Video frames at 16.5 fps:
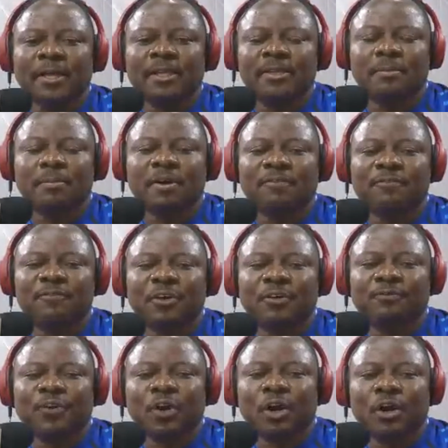in the month
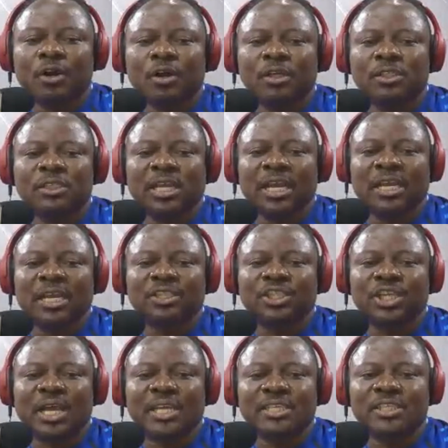of August, and
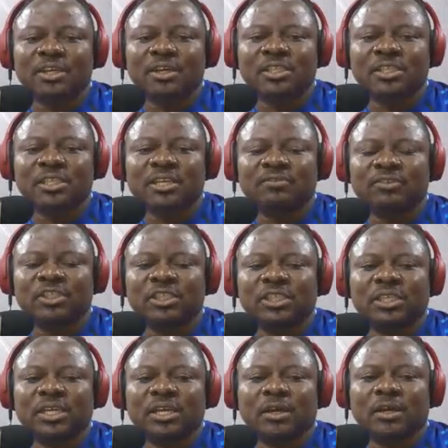charged the
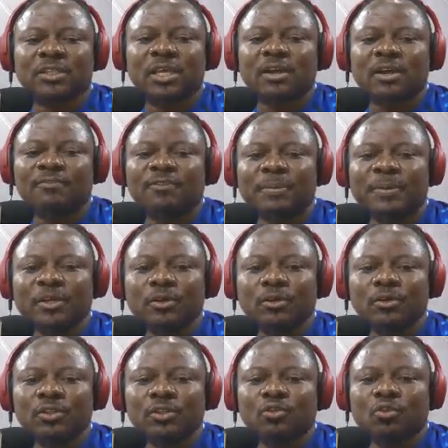Under-17 girls
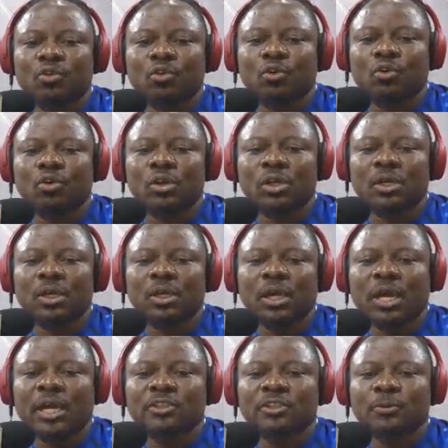Flamingos to go
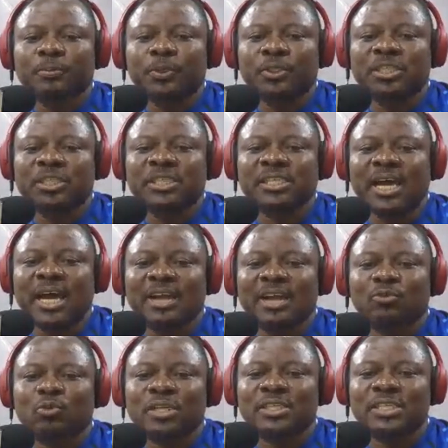to put in the
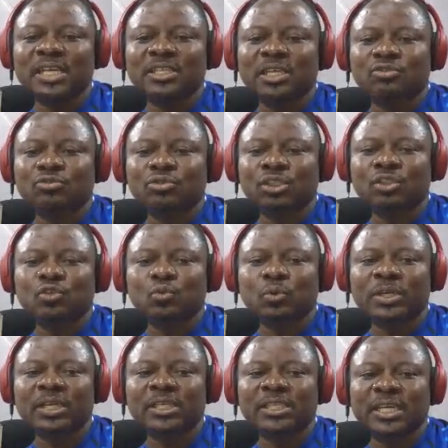hard work necessary to
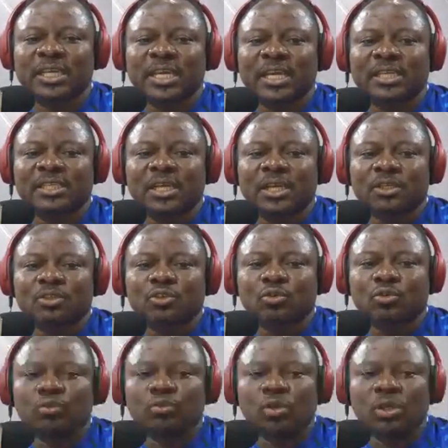win a ticket
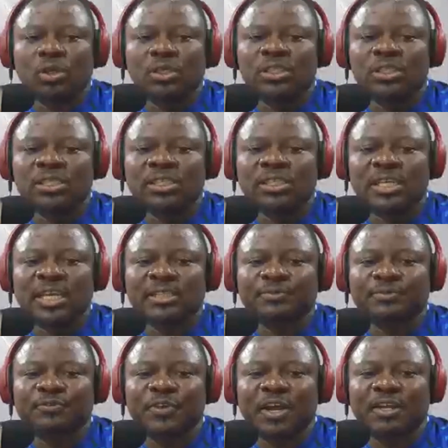to this year's
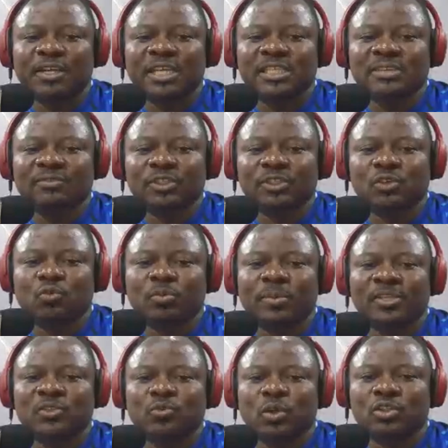FIFA Under-17
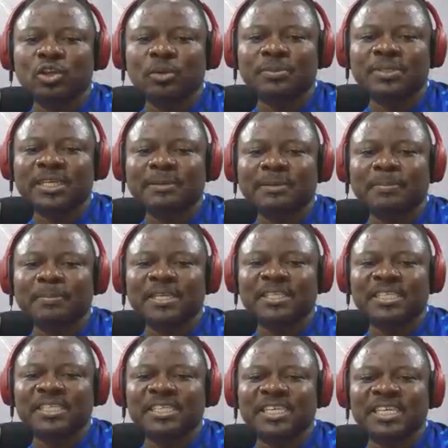Women's World Cup taking
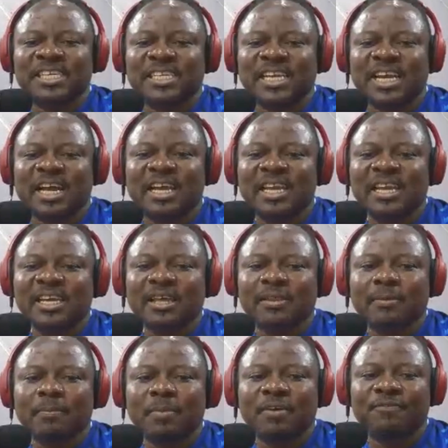place in India in
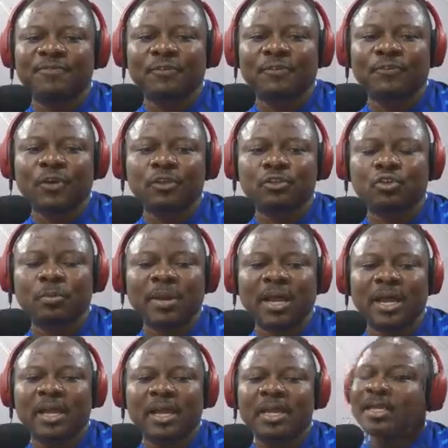the month of
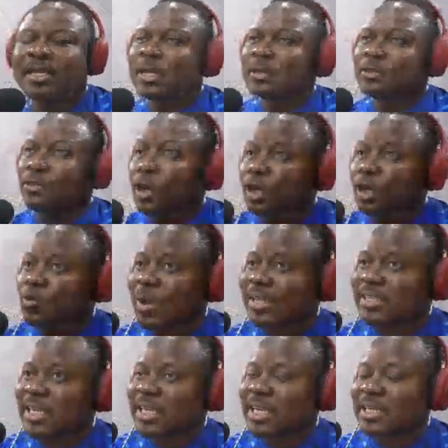October. Those who
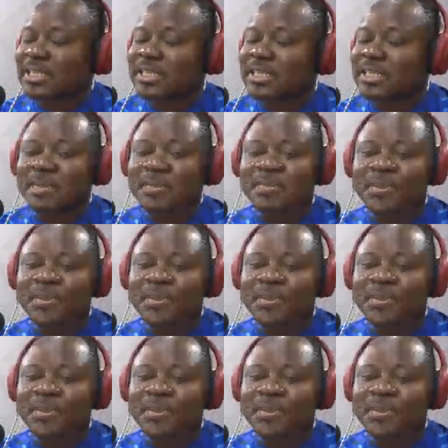attended this